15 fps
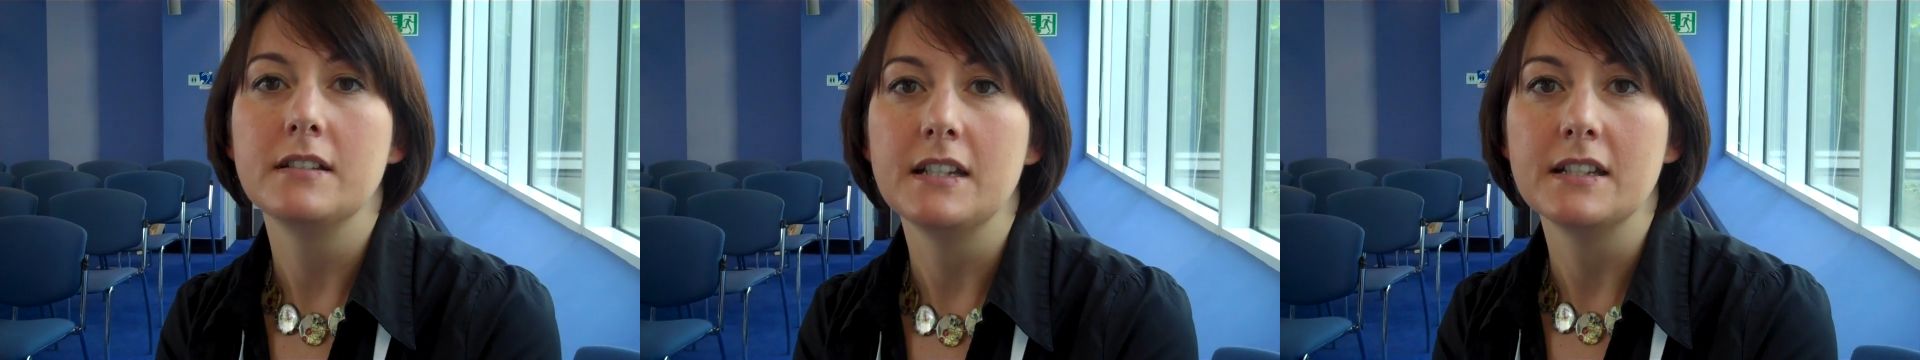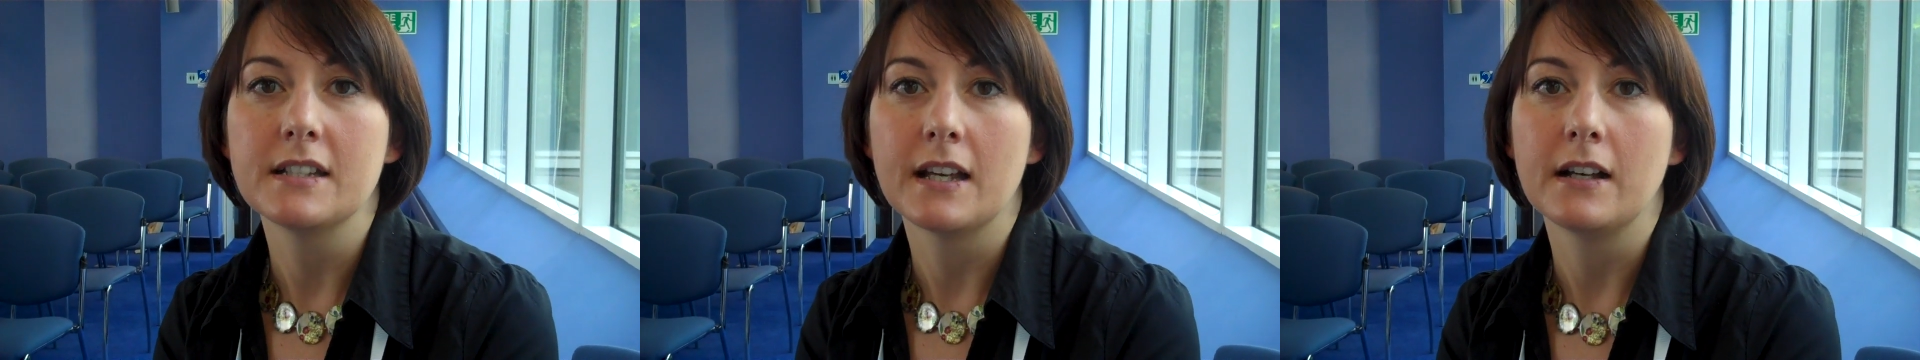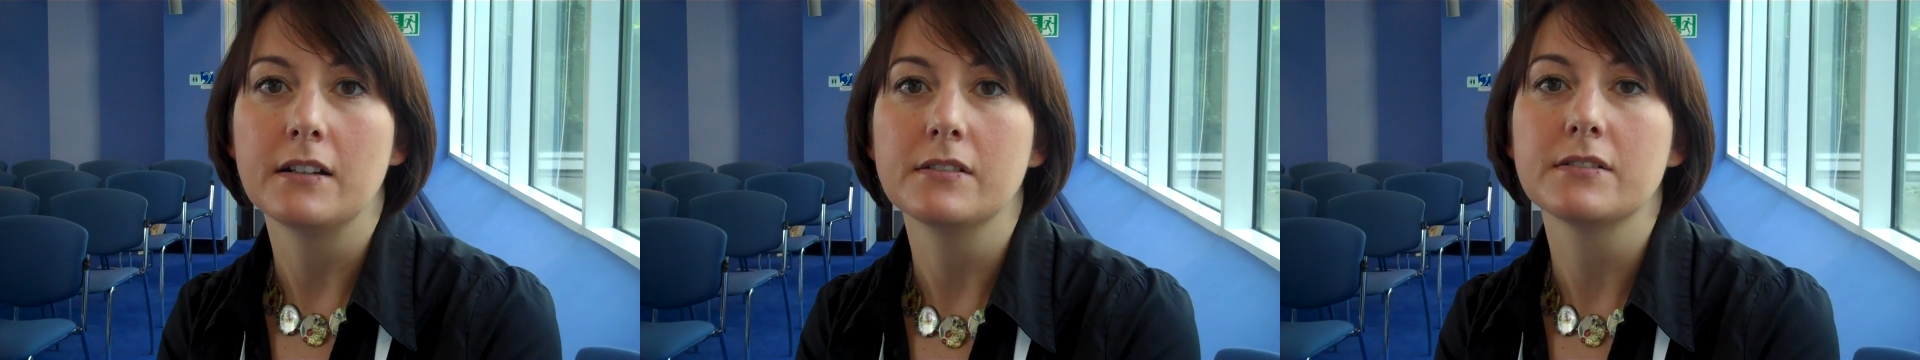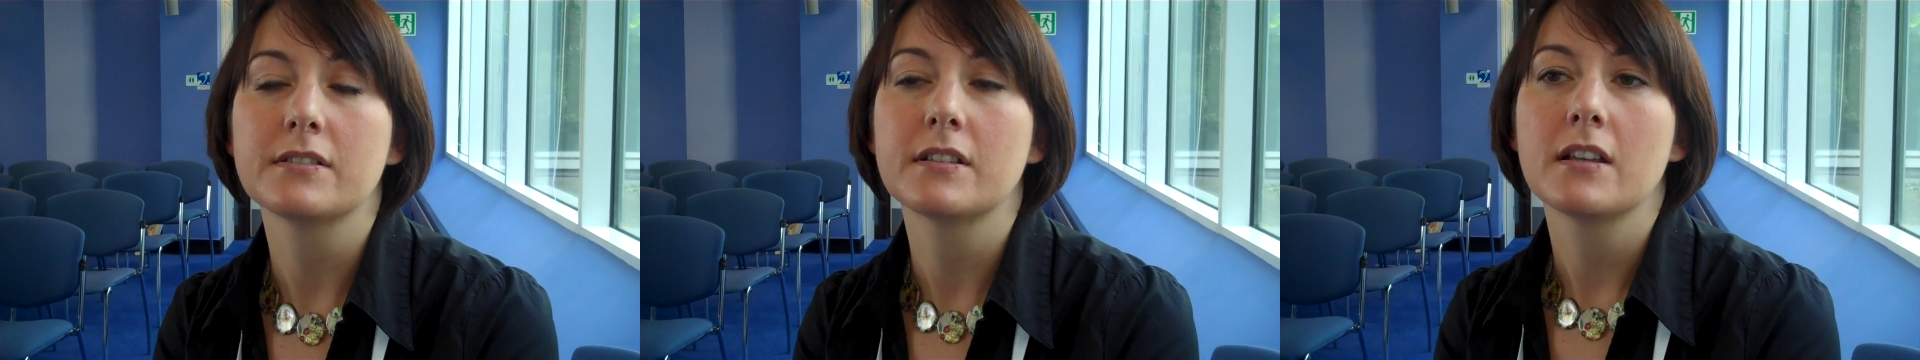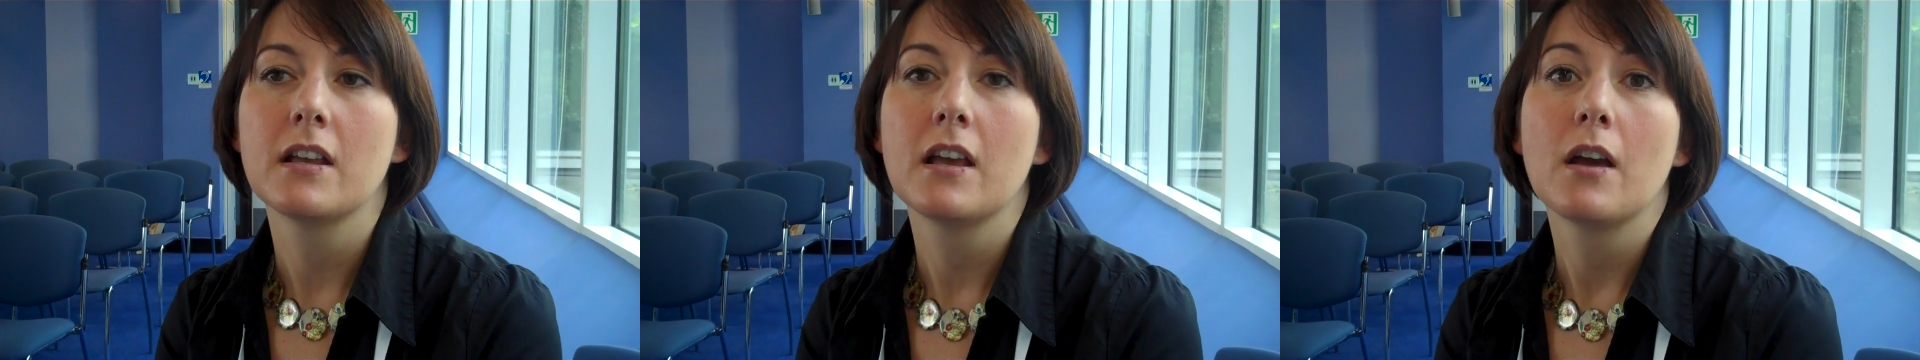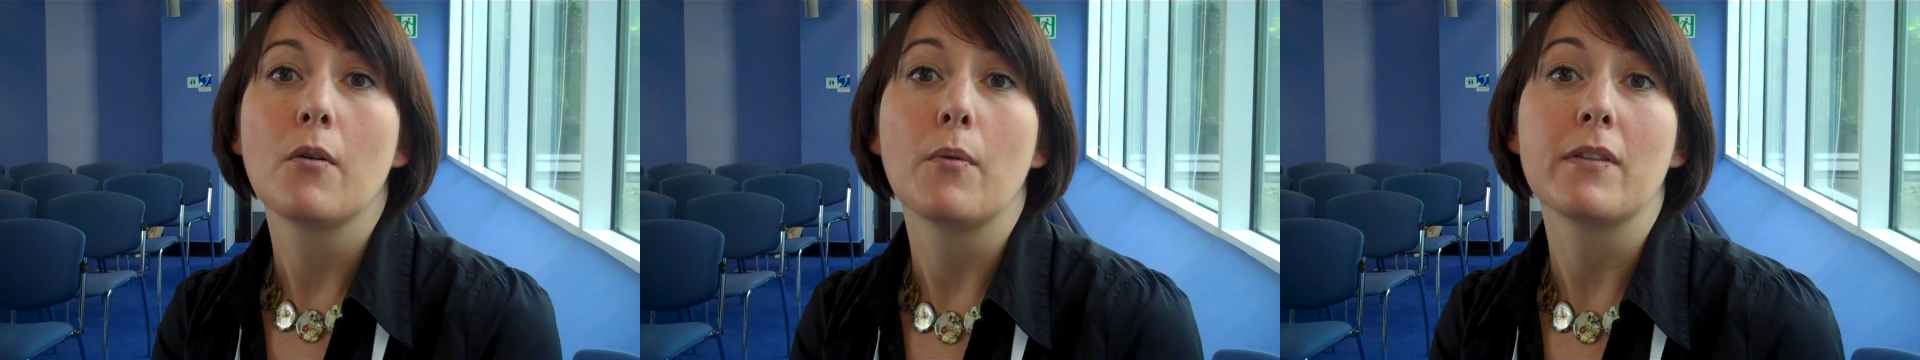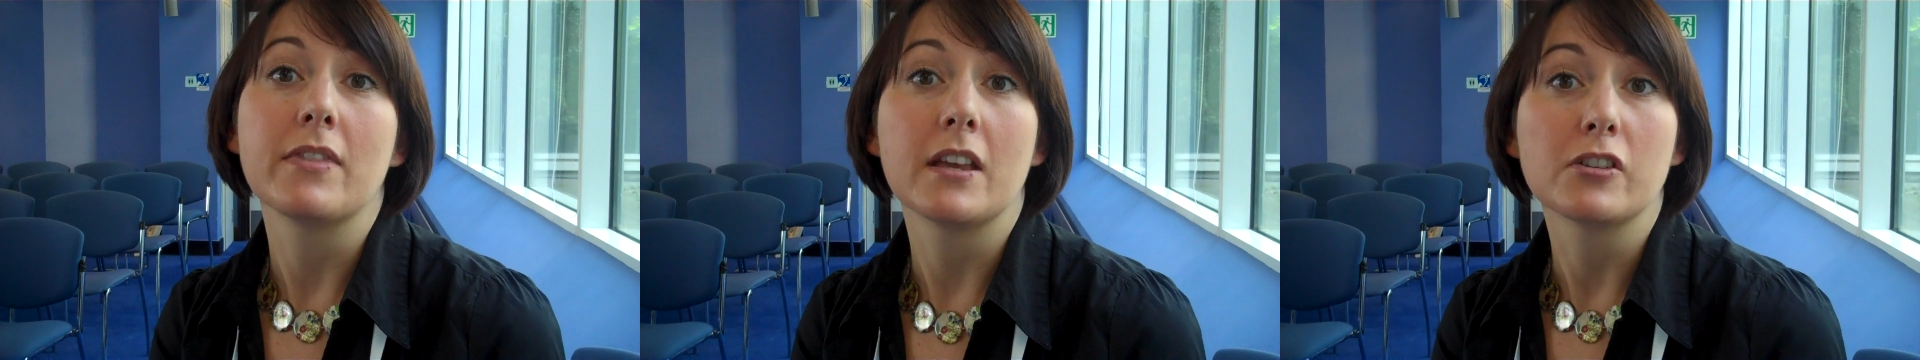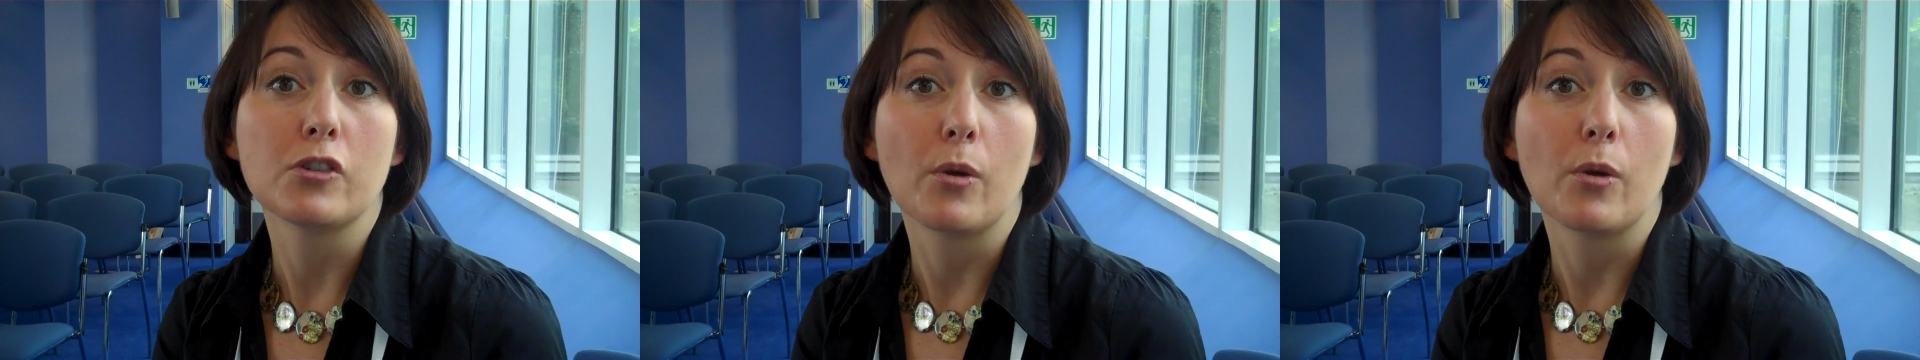details when they're